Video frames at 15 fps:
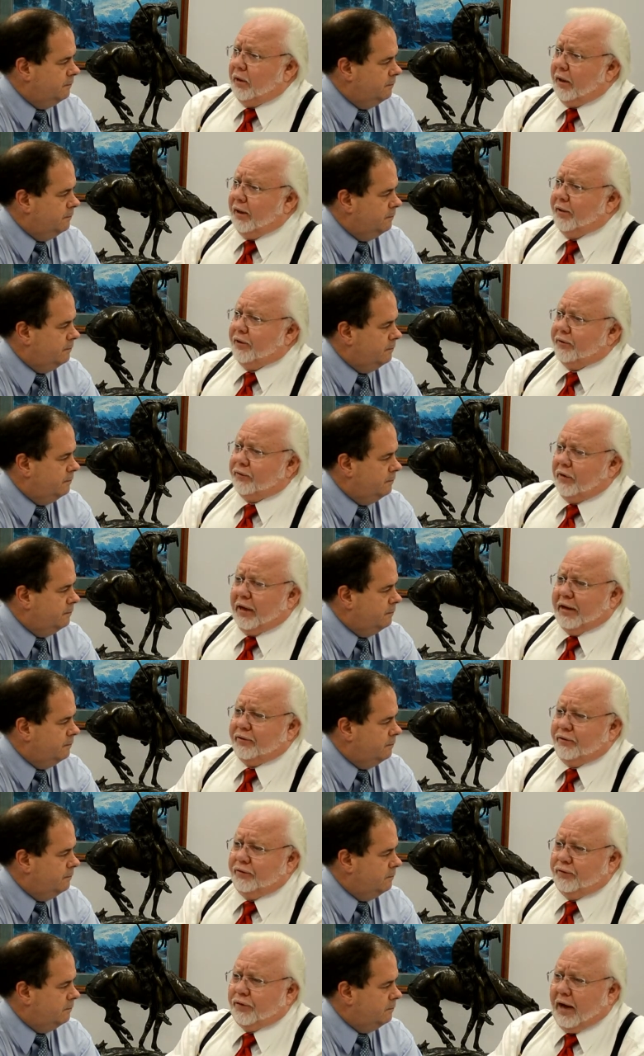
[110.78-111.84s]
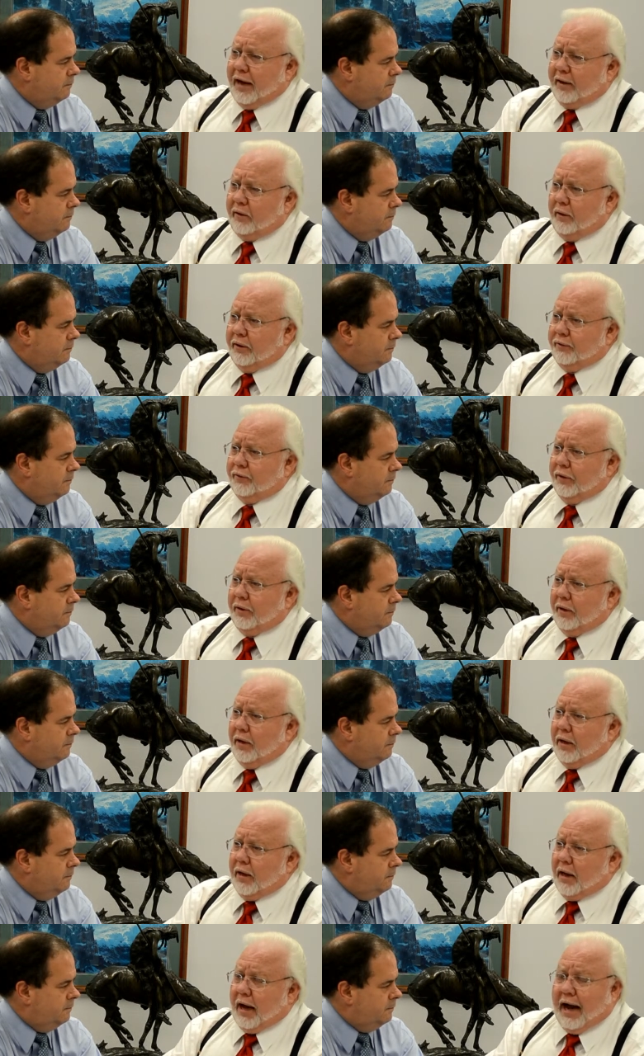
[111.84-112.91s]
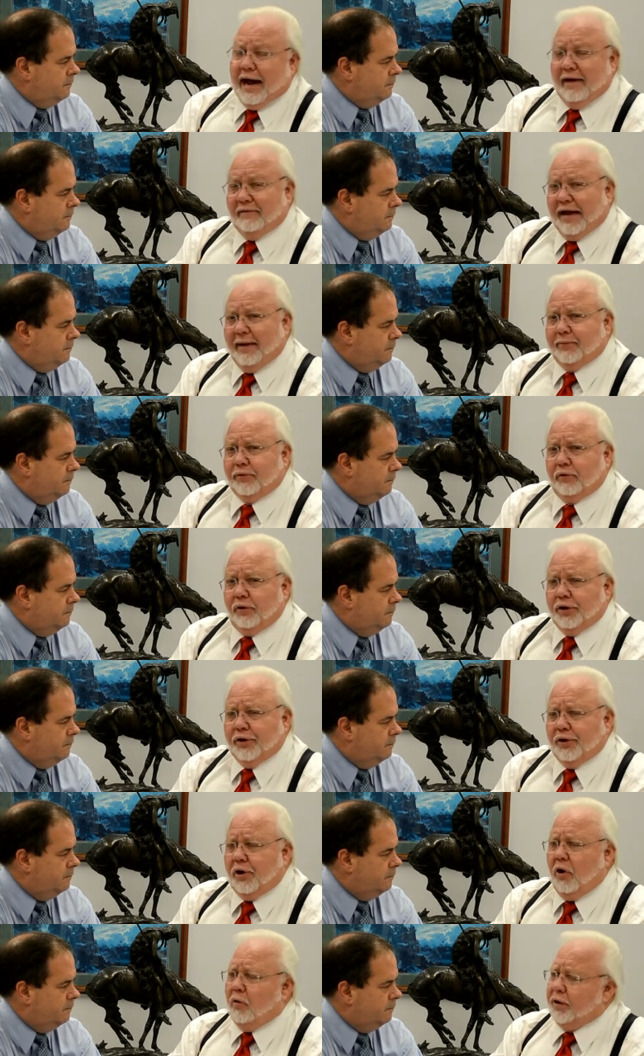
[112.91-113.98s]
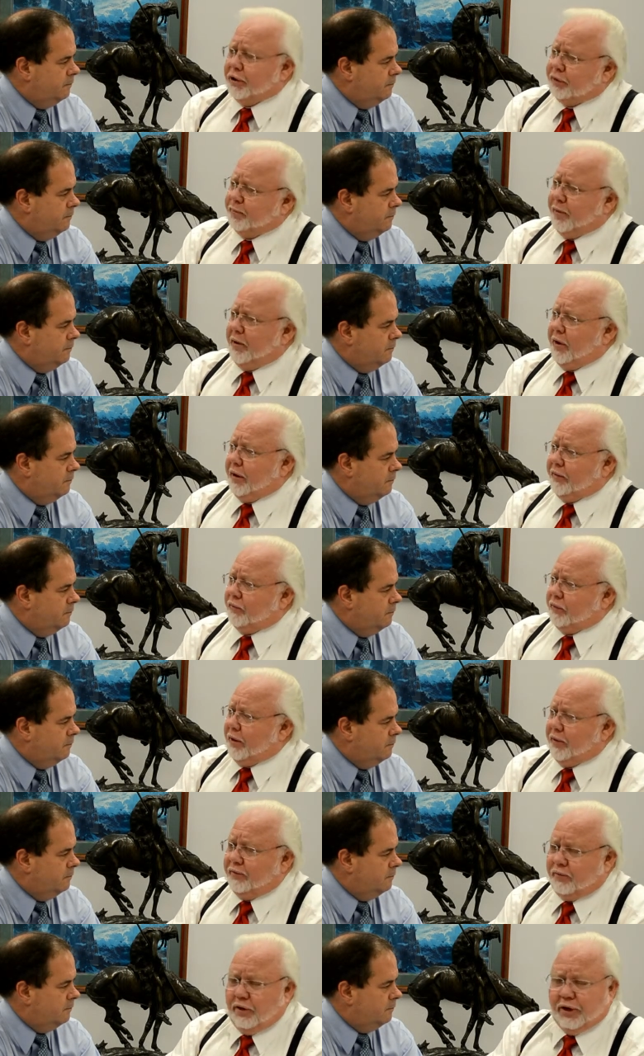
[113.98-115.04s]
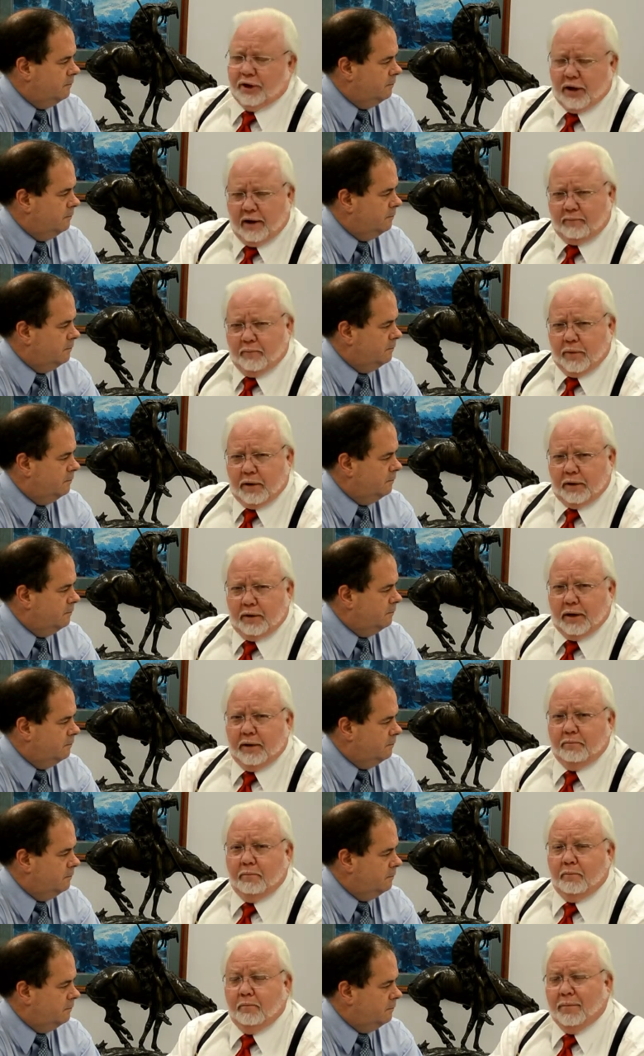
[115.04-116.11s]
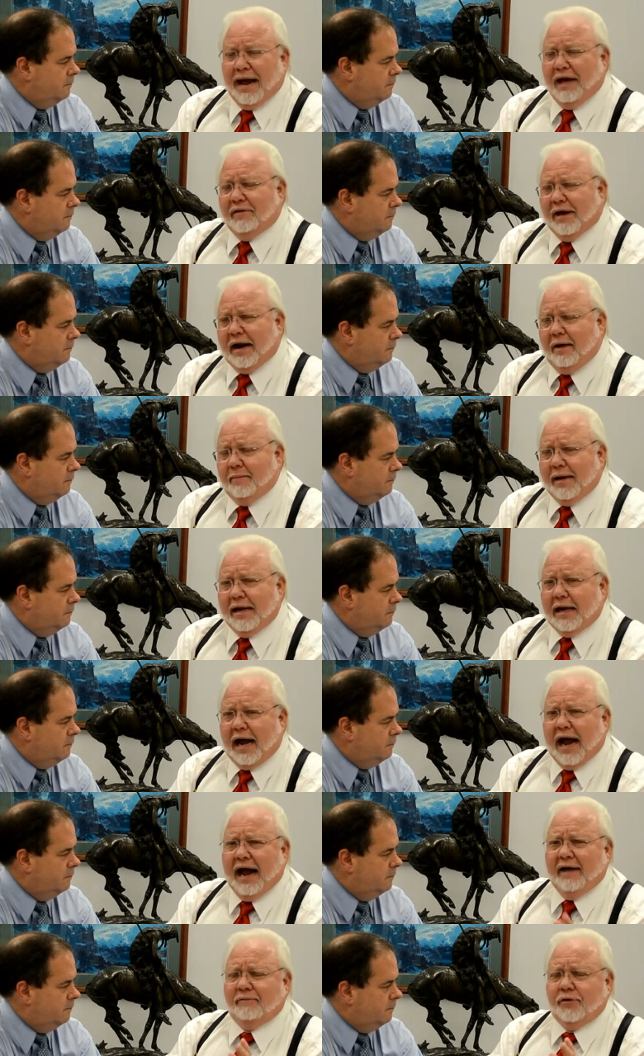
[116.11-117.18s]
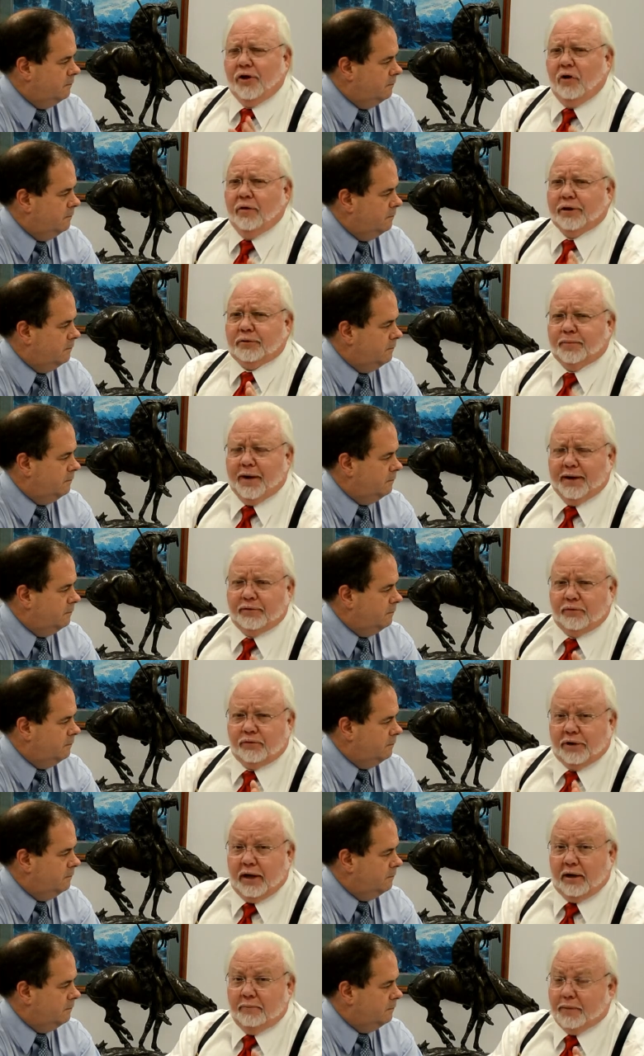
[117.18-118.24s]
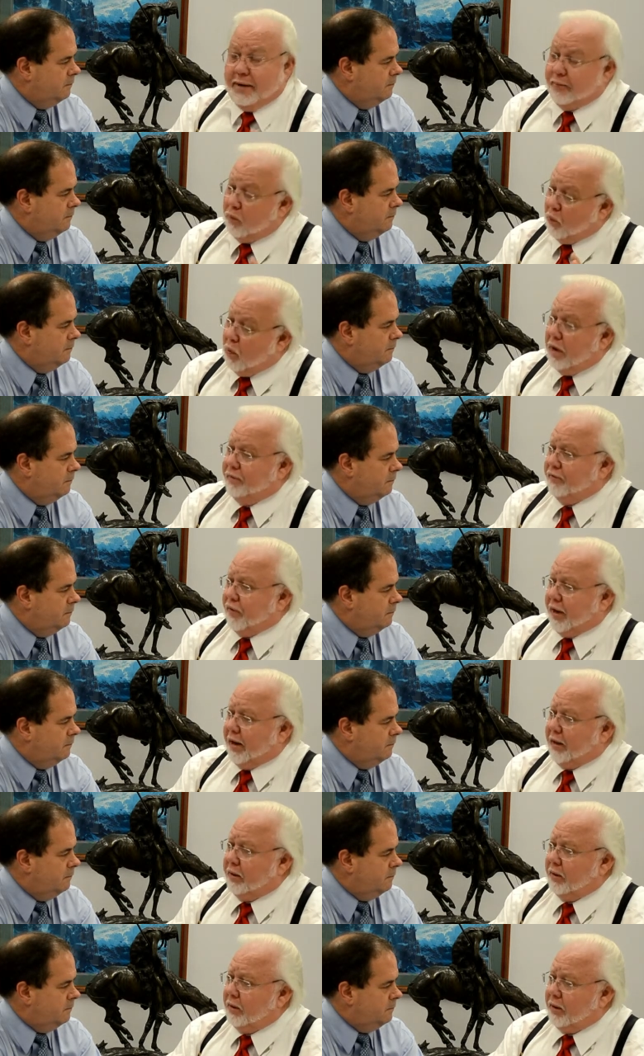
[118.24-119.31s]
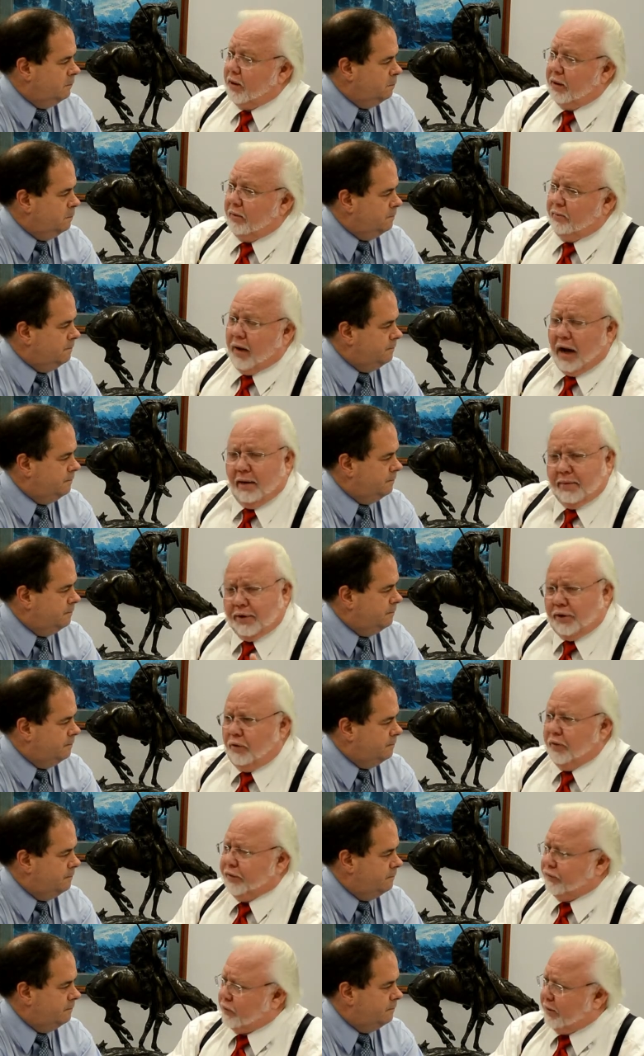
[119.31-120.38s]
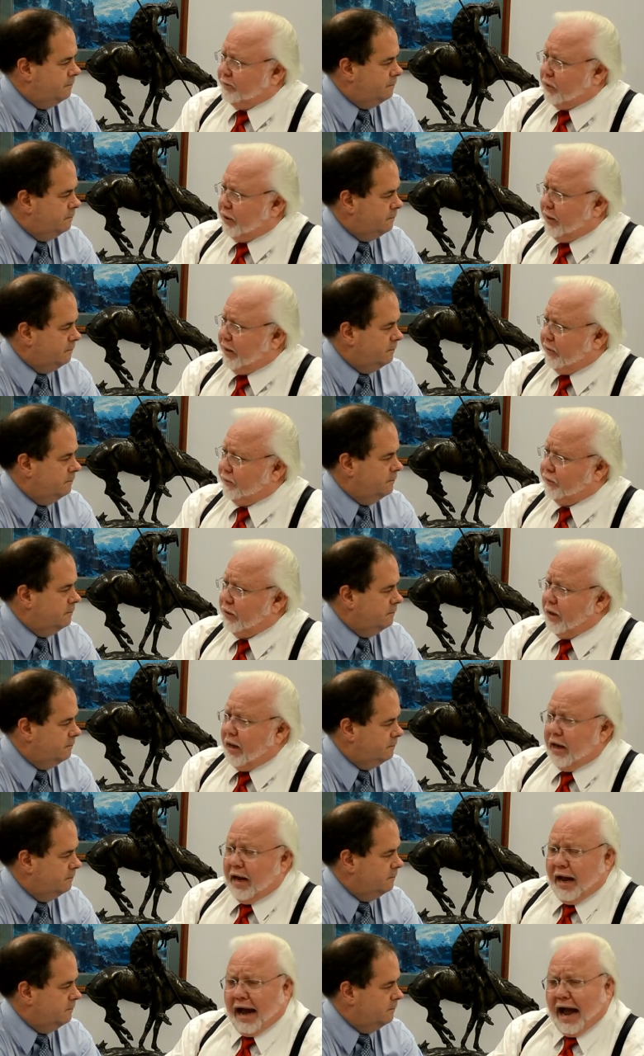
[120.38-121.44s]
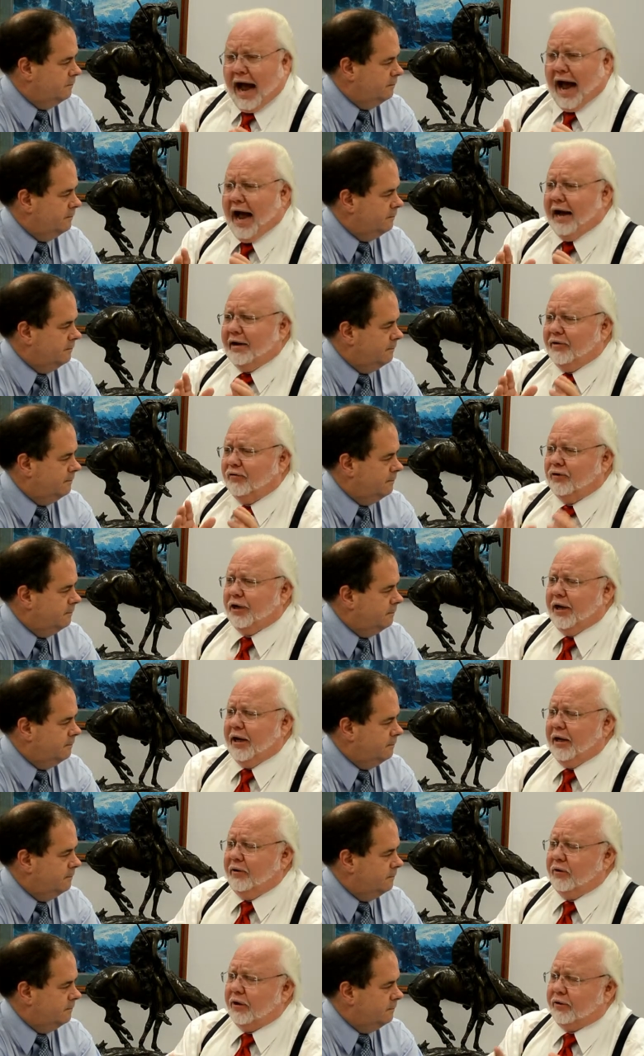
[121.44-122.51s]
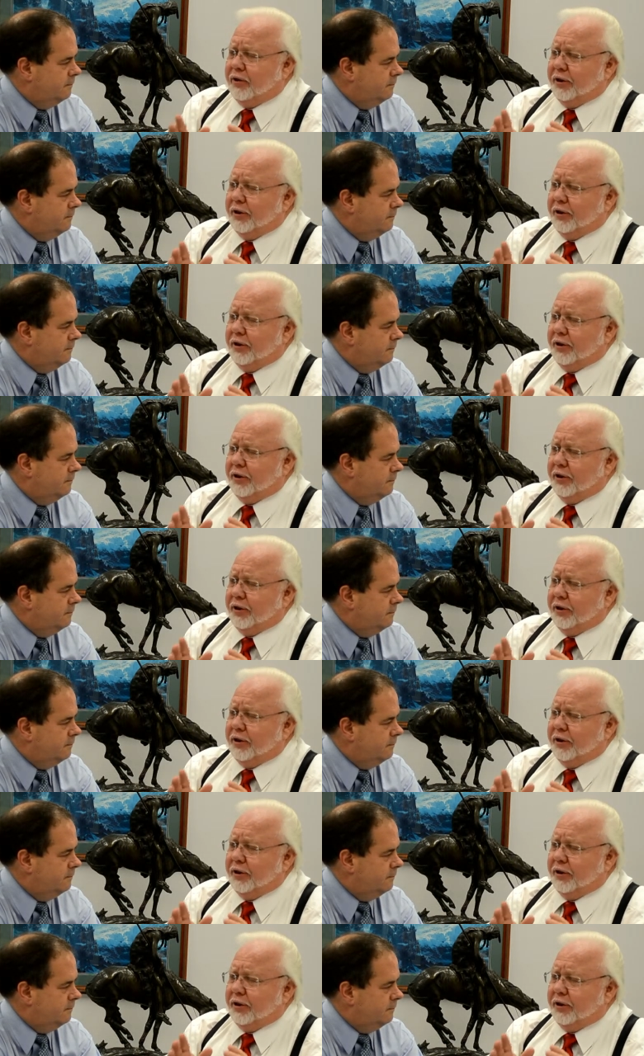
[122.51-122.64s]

Speaker 1: in this election cycle is that I have absolutely no experience in city government. And by that I mean I have no experience of telling people one thing, Bob, and doing something else. I see that